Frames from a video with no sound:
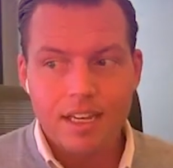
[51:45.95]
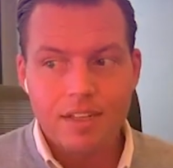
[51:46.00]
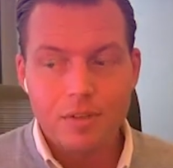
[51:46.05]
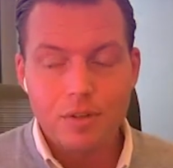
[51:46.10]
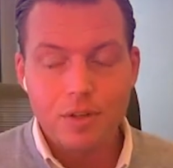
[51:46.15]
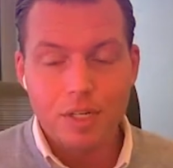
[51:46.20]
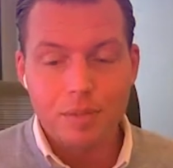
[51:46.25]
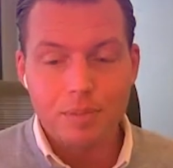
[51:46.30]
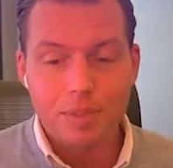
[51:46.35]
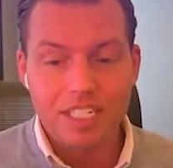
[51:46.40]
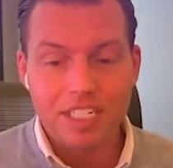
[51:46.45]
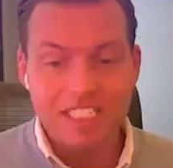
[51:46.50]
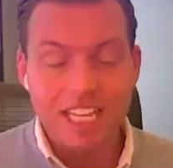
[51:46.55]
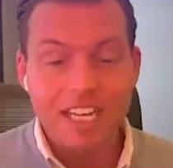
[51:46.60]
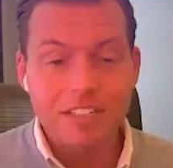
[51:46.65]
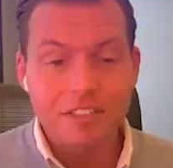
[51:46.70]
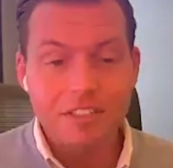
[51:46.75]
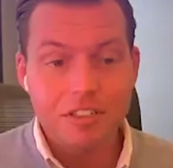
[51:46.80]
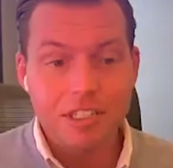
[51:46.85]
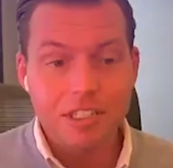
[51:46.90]
you could
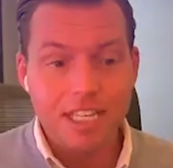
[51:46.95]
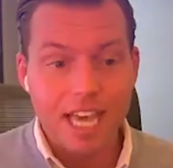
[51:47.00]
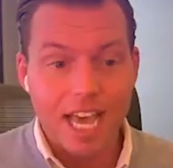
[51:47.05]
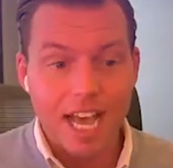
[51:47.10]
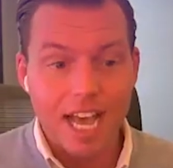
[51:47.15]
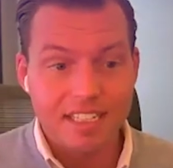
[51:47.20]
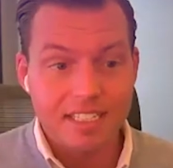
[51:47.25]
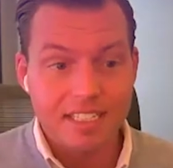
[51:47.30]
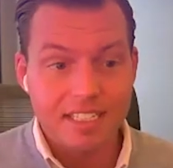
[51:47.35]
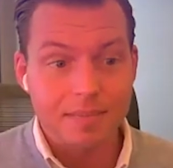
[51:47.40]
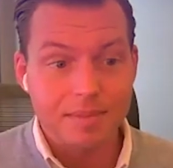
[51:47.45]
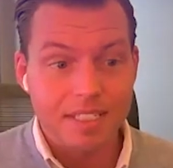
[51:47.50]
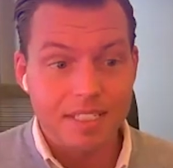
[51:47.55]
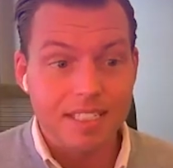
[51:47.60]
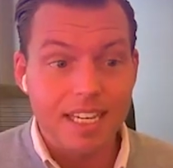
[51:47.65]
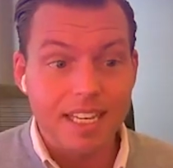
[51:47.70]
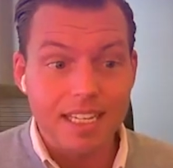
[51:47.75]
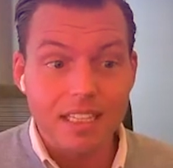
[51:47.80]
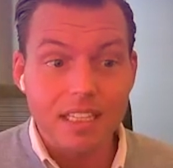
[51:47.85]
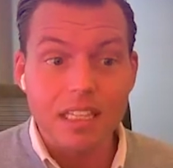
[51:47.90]
potentially ask him to
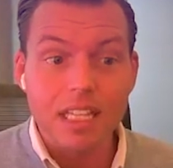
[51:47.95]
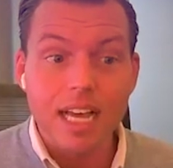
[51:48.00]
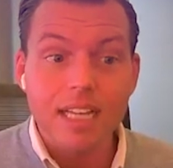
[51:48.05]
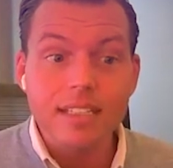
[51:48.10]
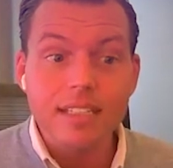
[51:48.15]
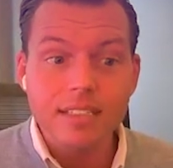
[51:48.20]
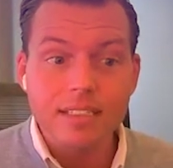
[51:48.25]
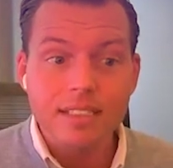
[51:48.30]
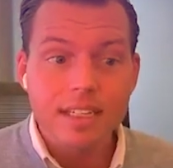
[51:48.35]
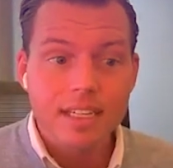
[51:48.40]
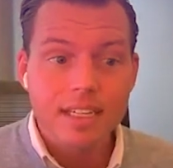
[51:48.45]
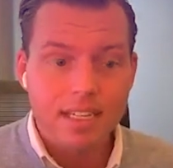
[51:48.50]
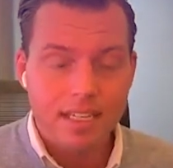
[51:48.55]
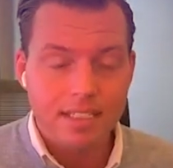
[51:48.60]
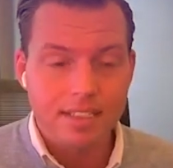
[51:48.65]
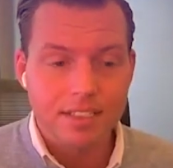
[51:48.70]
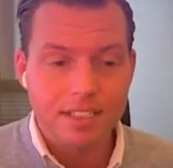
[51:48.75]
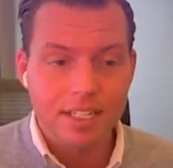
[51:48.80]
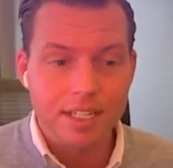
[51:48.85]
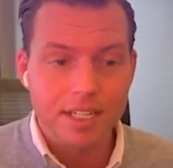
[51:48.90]
take less
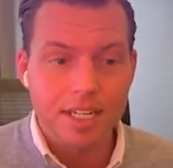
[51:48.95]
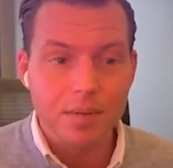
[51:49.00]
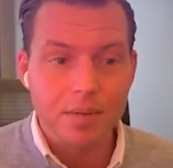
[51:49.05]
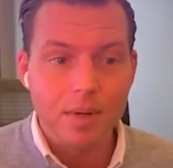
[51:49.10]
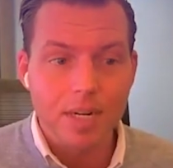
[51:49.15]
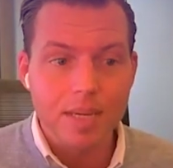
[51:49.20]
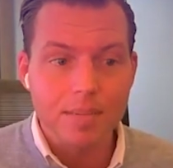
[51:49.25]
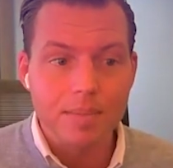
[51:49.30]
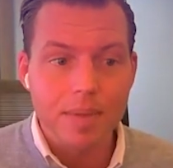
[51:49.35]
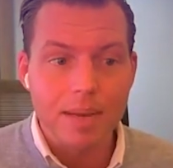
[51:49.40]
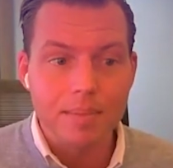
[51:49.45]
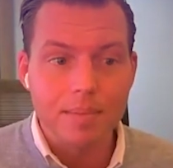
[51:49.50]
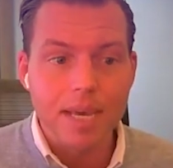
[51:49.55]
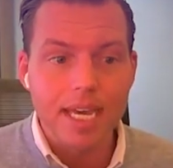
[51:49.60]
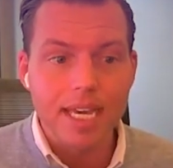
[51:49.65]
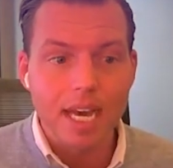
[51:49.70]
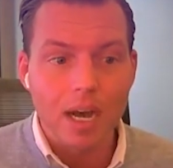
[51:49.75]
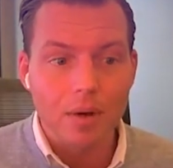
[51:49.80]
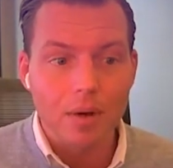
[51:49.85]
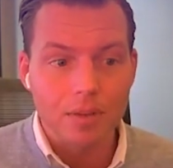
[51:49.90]
considering what he might
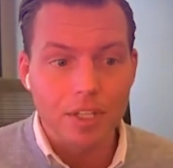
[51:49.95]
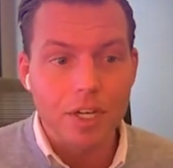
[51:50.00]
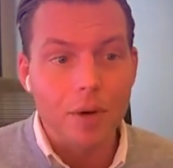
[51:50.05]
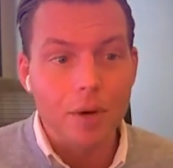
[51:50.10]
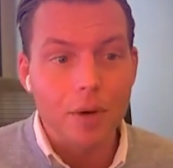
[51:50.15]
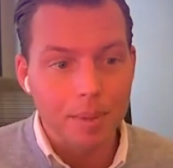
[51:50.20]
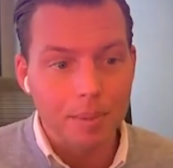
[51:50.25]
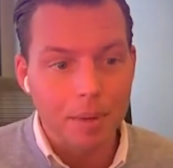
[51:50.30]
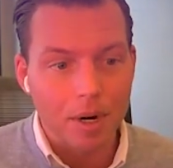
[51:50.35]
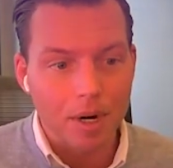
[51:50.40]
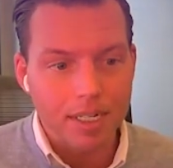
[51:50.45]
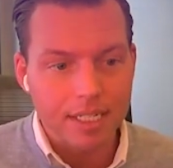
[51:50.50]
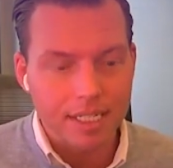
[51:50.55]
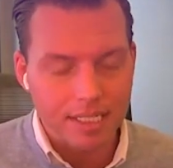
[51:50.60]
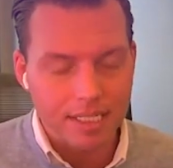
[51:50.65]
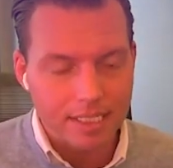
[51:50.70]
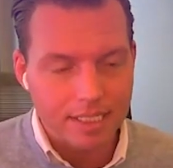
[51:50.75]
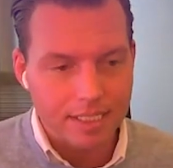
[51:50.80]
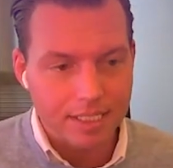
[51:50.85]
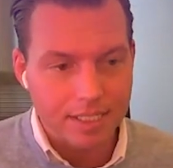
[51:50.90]
make out in the open
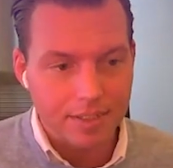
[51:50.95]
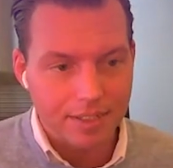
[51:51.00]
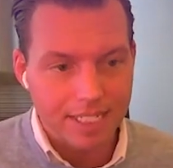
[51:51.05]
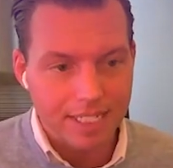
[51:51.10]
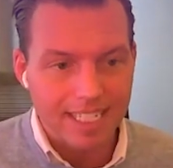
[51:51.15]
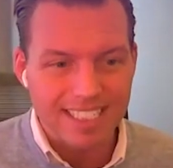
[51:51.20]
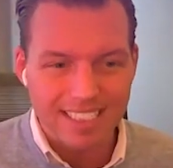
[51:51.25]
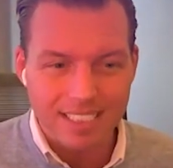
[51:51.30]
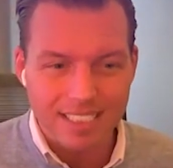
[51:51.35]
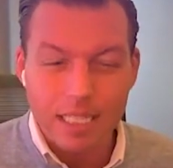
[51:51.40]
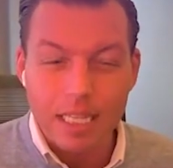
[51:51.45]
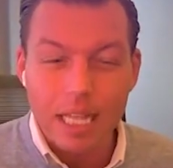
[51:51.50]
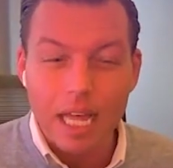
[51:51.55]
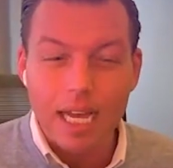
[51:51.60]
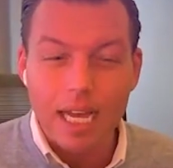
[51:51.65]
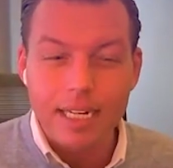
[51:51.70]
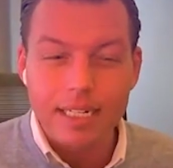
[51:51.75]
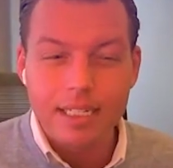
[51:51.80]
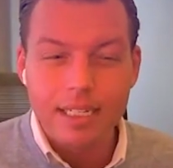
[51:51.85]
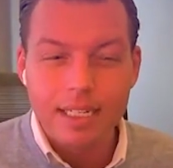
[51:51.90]
market, considering his
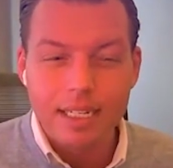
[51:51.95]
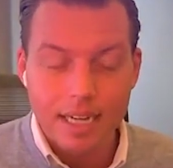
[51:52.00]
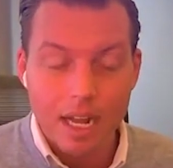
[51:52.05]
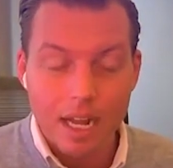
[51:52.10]
decline.